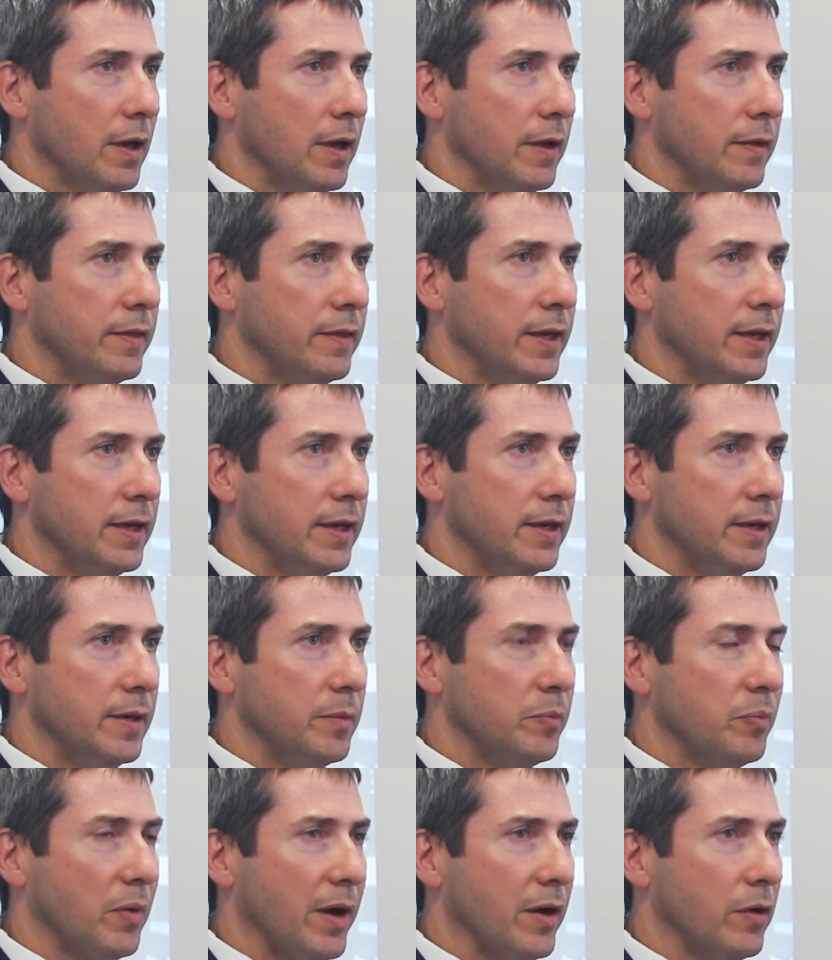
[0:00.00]
the
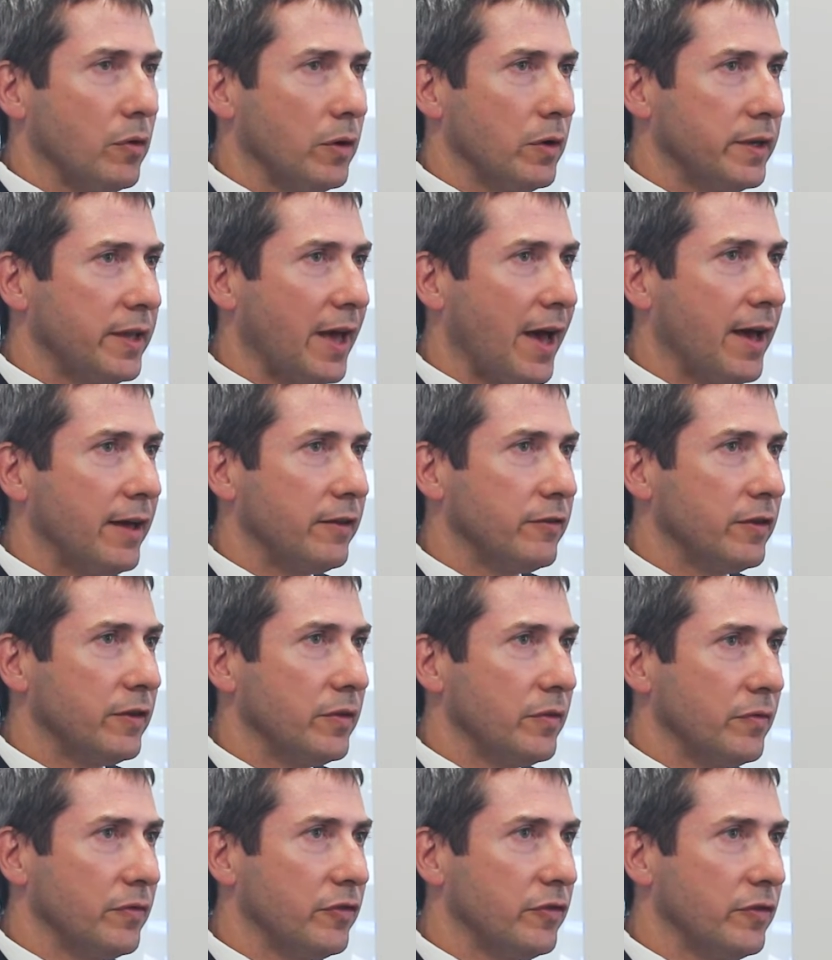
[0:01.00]
prioritizing
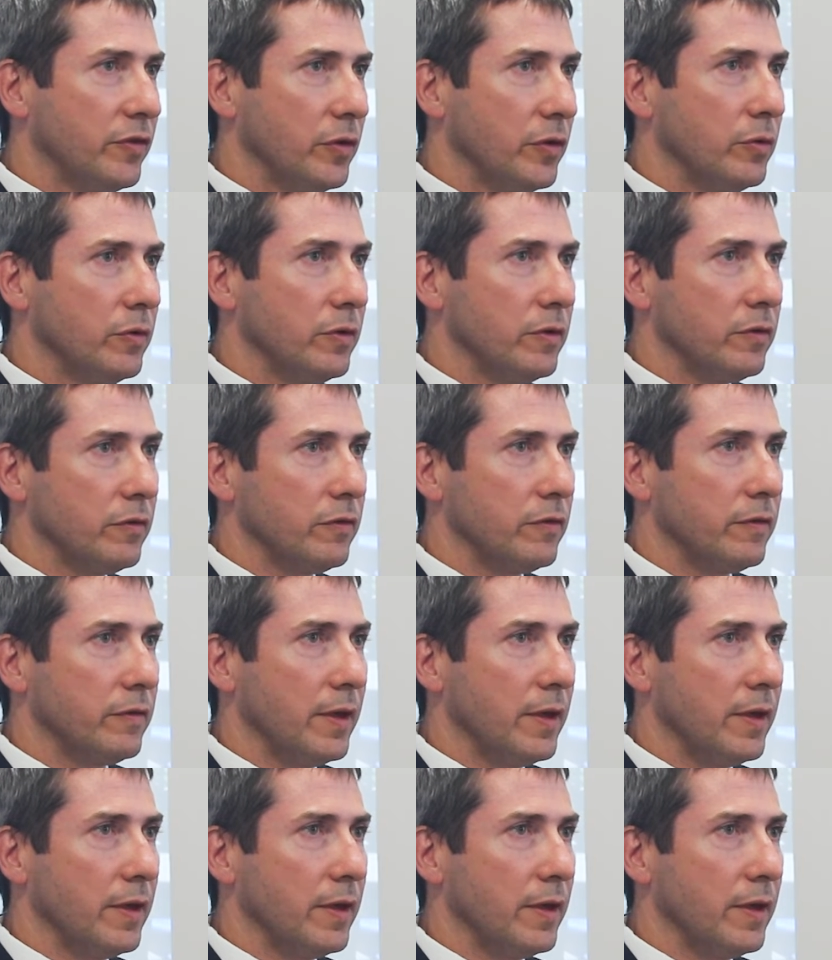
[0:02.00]
of students